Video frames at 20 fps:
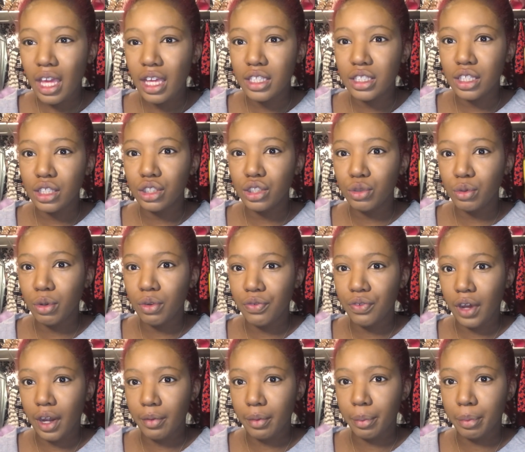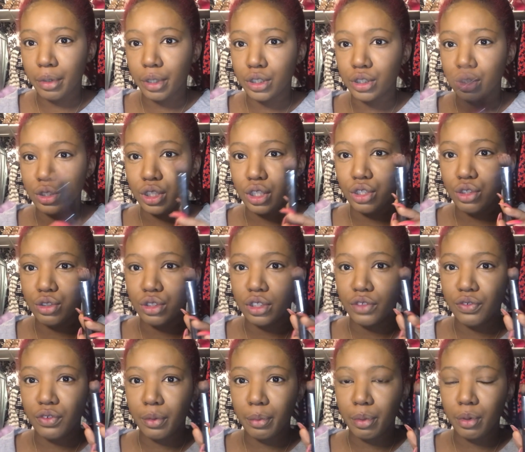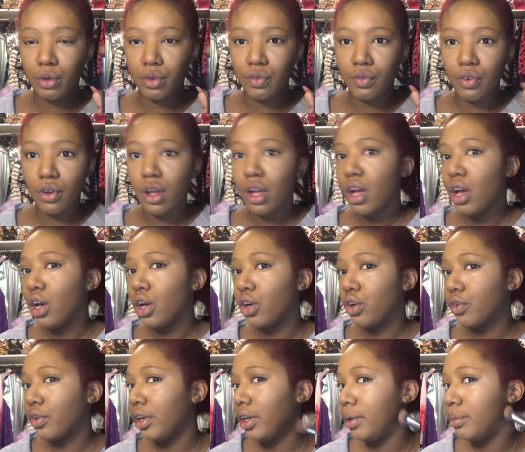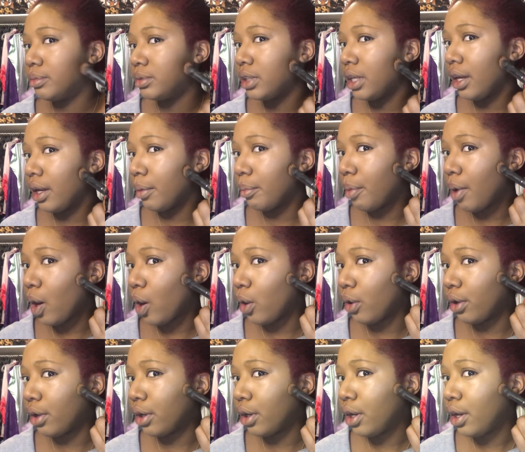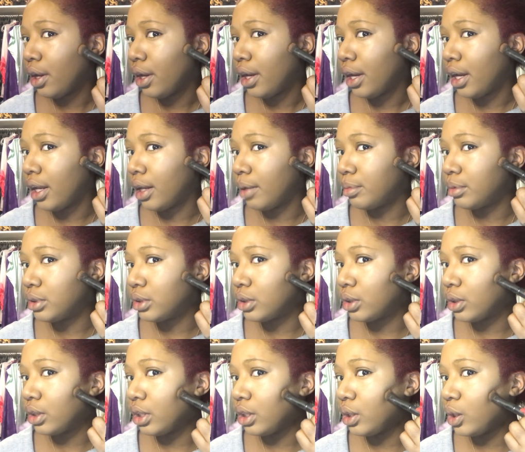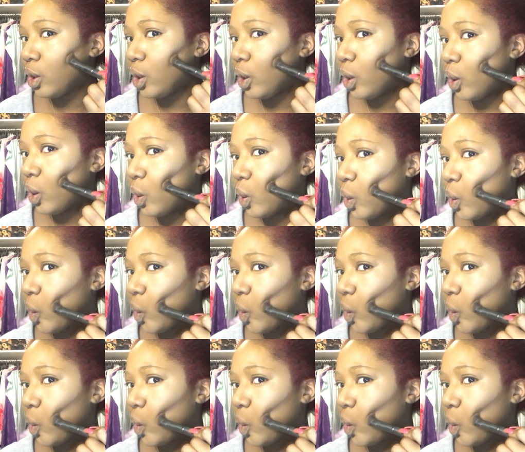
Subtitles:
It's a dual fiber brush, so you can use it for both creams and powder. And I'm just gonna take